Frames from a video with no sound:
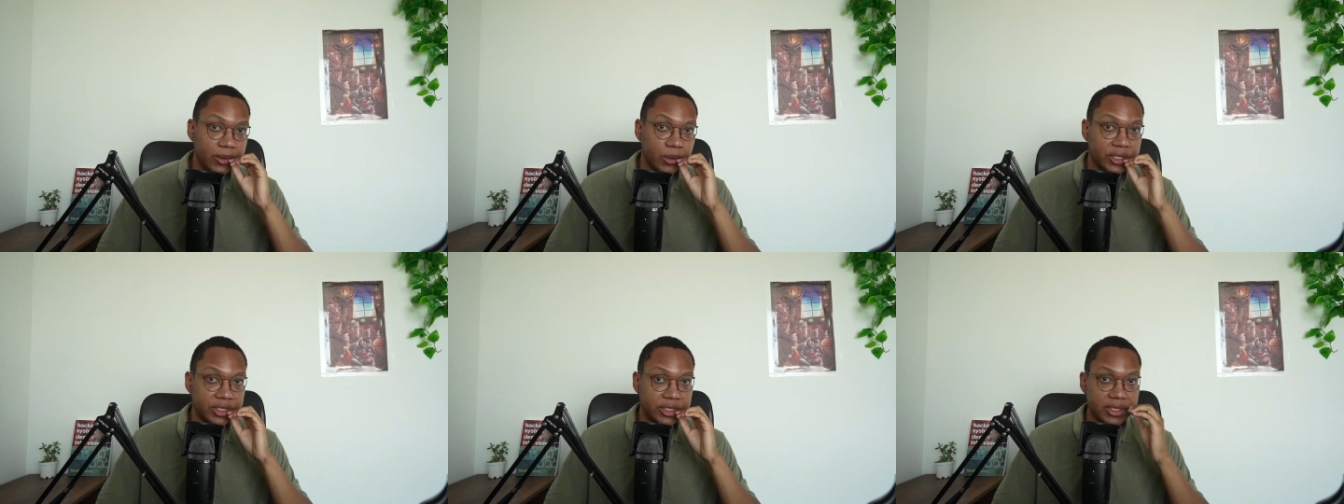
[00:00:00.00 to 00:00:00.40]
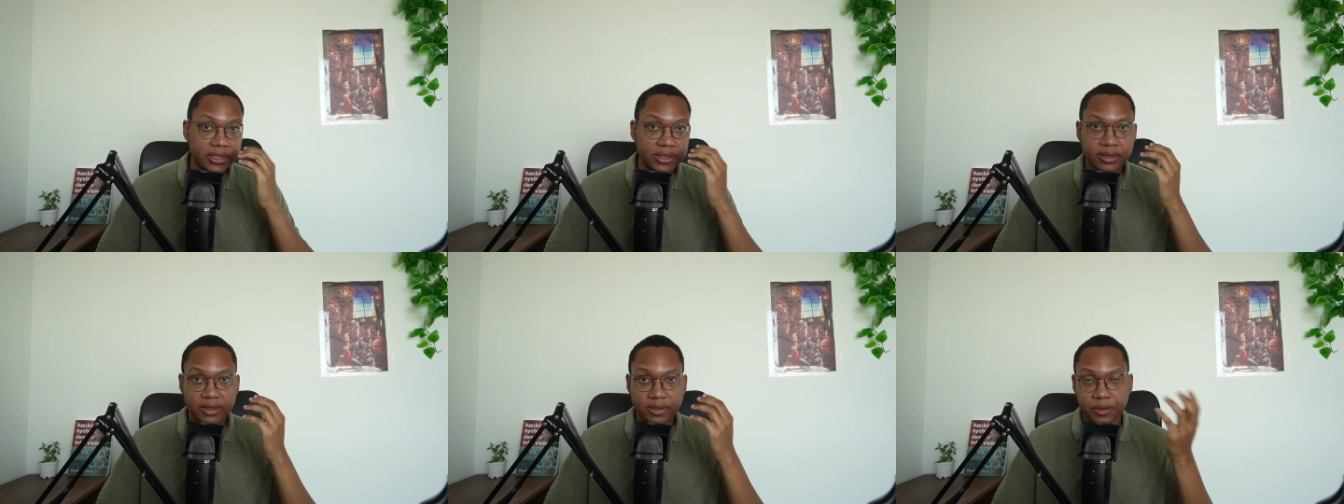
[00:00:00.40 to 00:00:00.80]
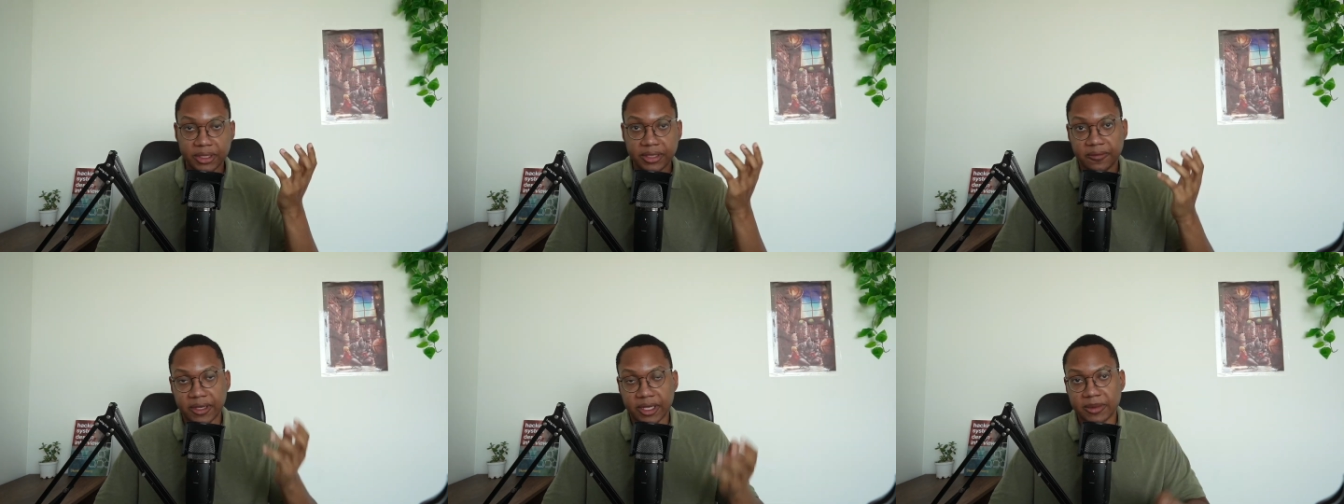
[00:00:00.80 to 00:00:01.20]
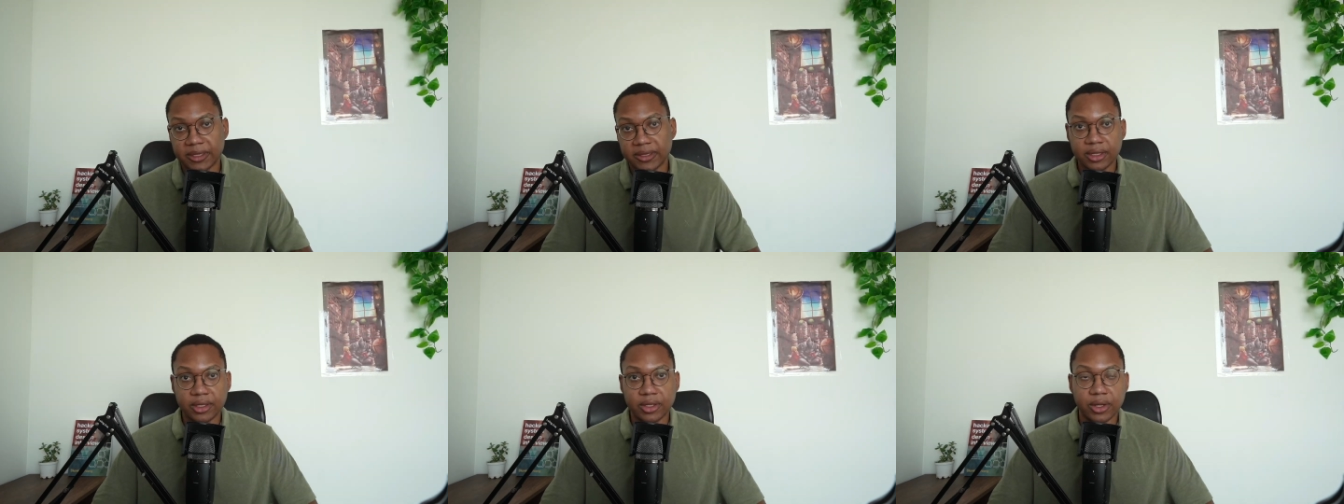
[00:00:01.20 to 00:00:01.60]
which is a really
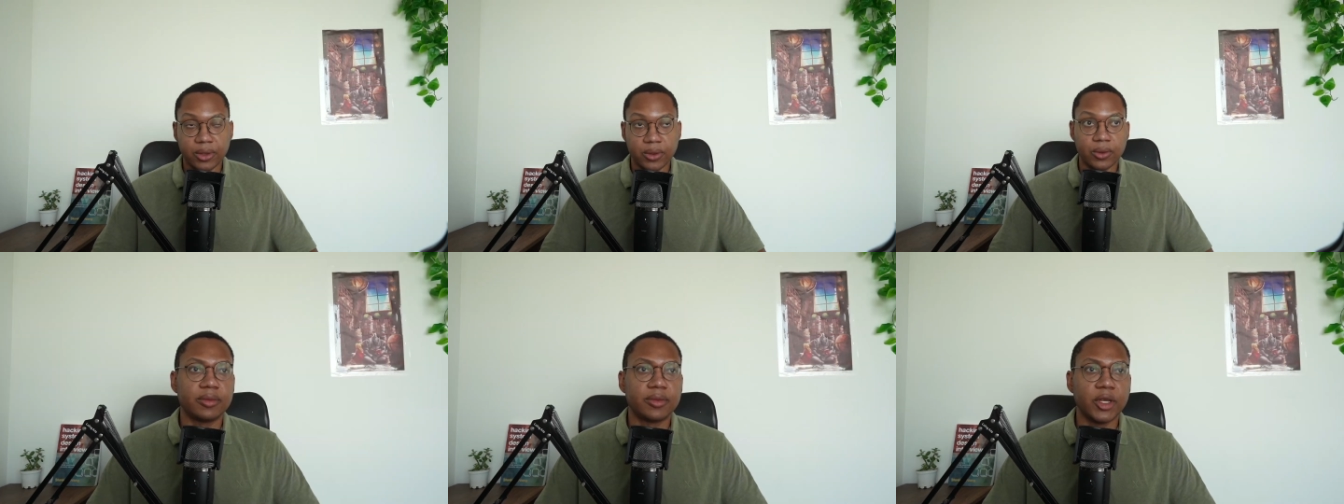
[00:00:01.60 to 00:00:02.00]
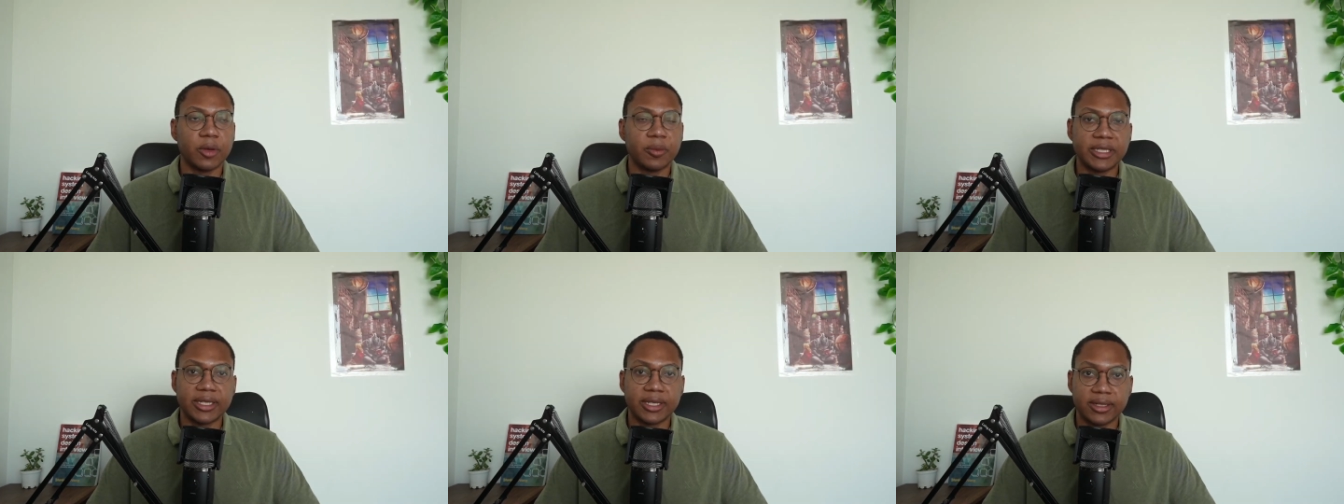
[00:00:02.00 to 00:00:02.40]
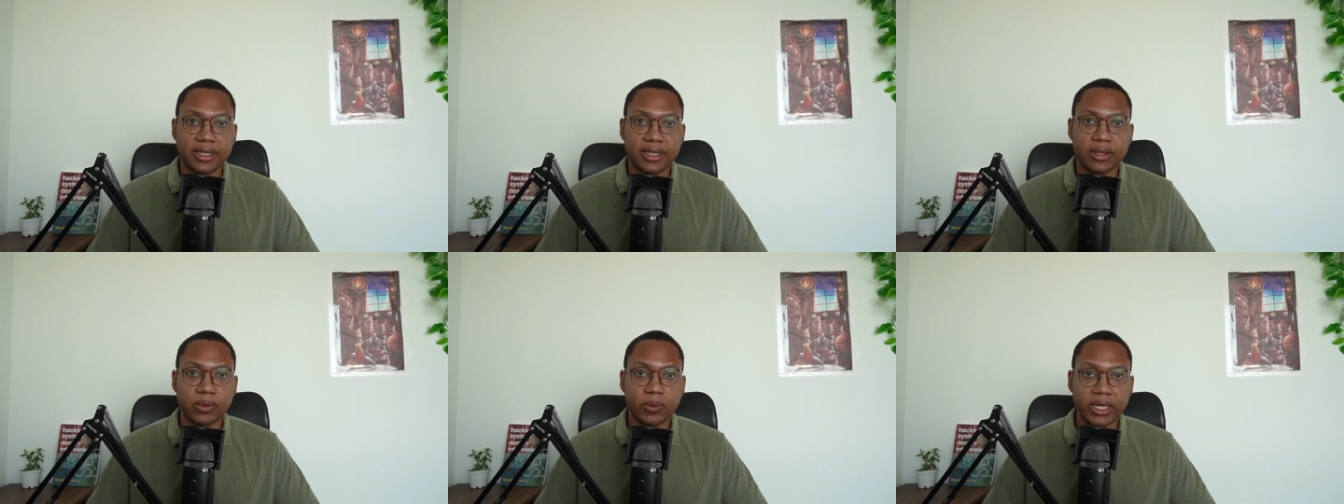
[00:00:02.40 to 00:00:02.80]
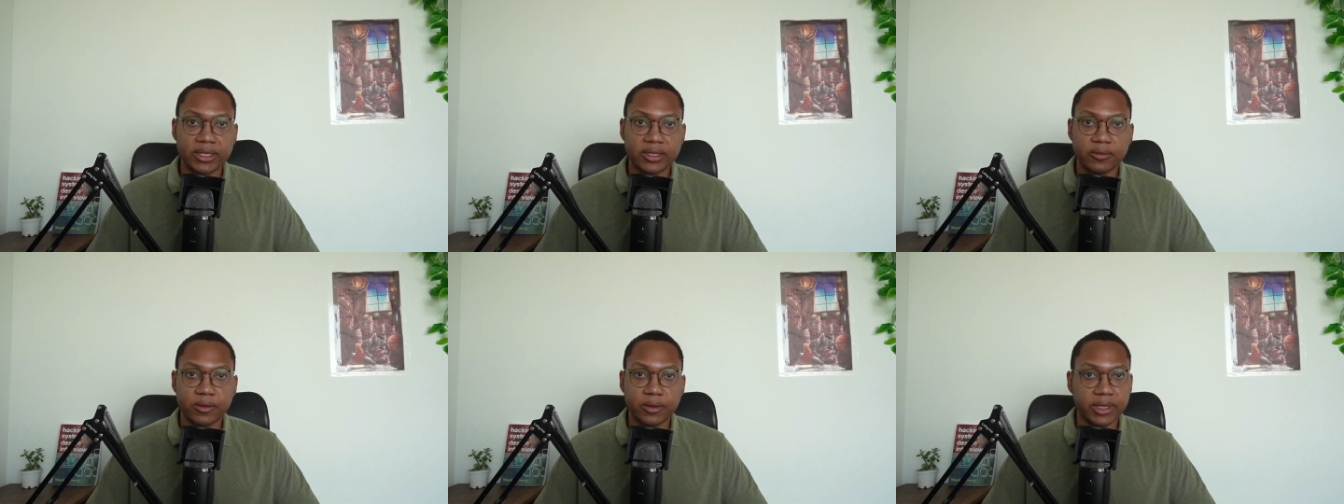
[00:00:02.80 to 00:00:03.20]
famous, you know, therapy technique in the
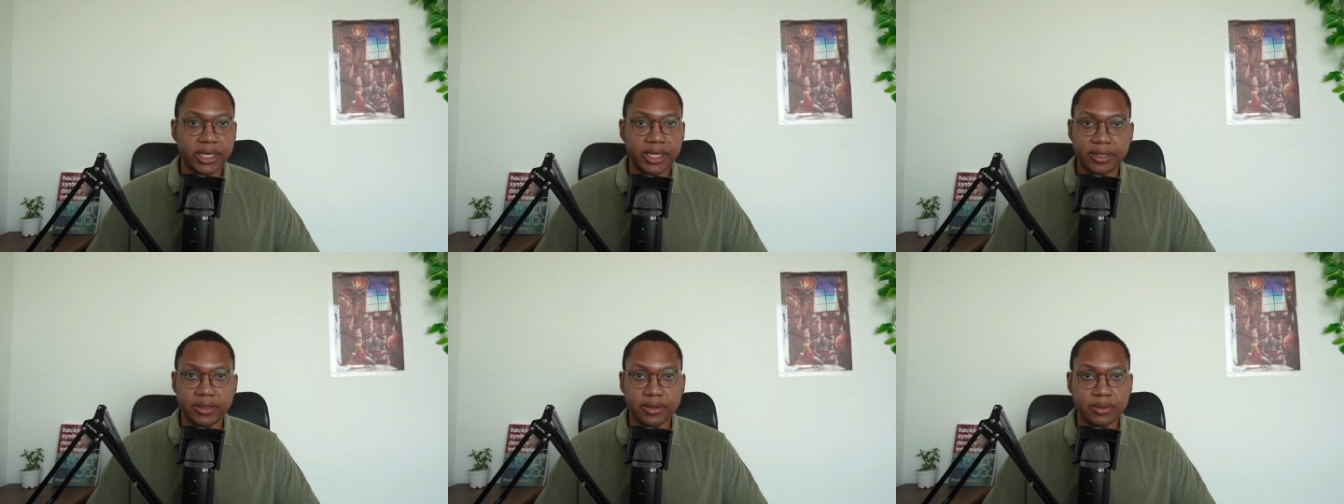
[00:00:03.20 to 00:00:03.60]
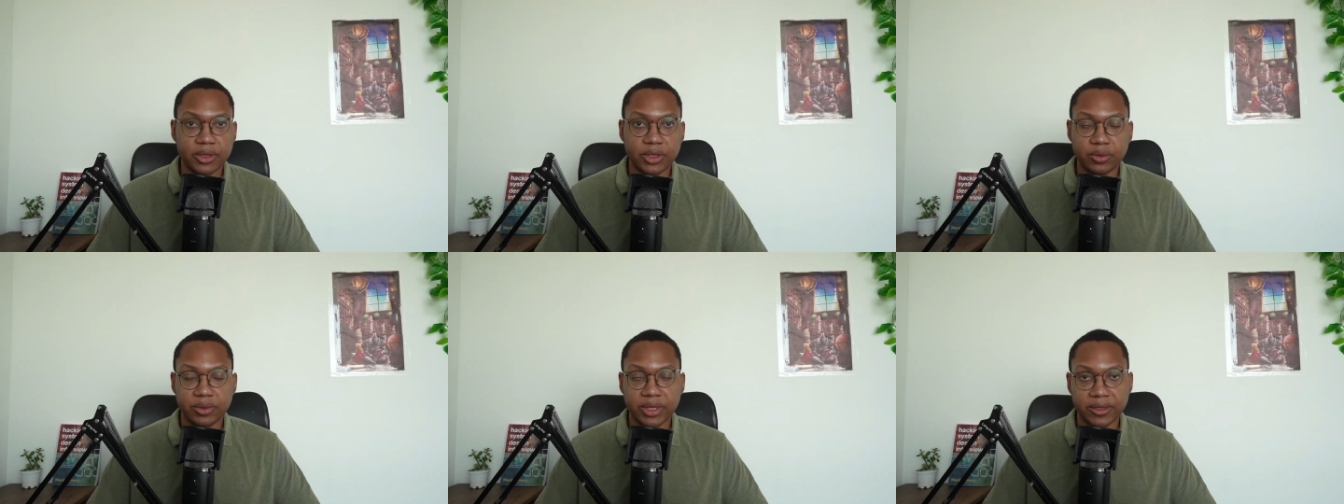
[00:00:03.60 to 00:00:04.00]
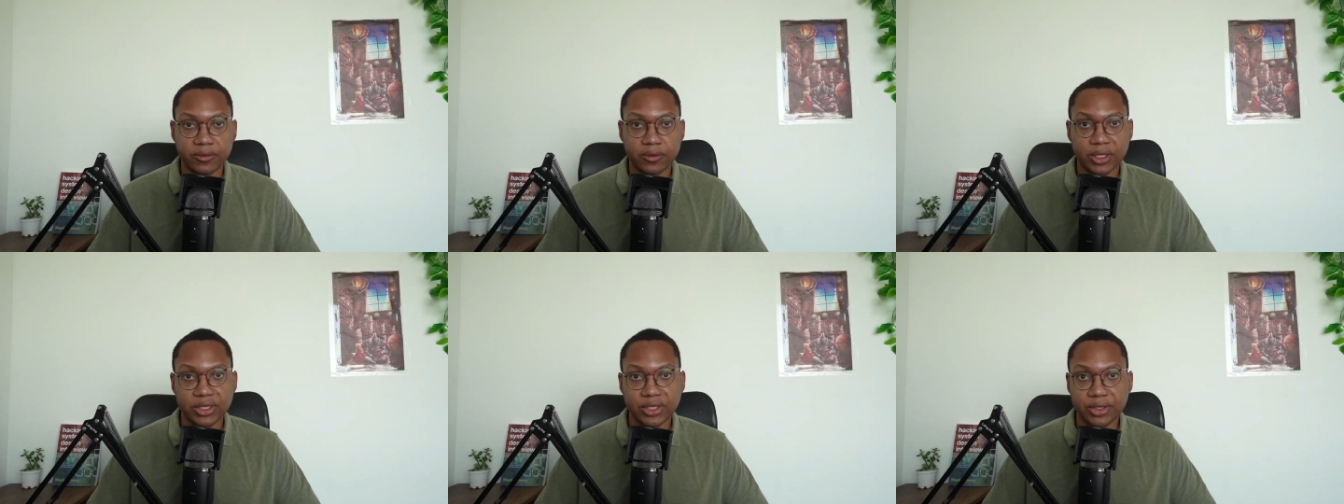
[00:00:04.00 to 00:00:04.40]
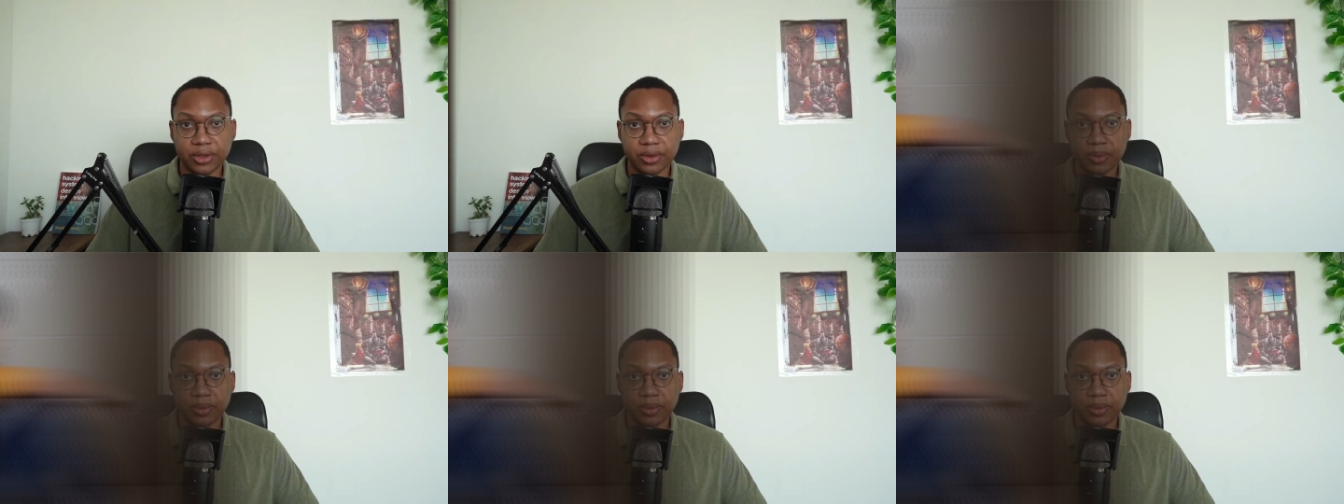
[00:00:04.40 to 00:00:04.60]
West for like, you know, kind of crushing your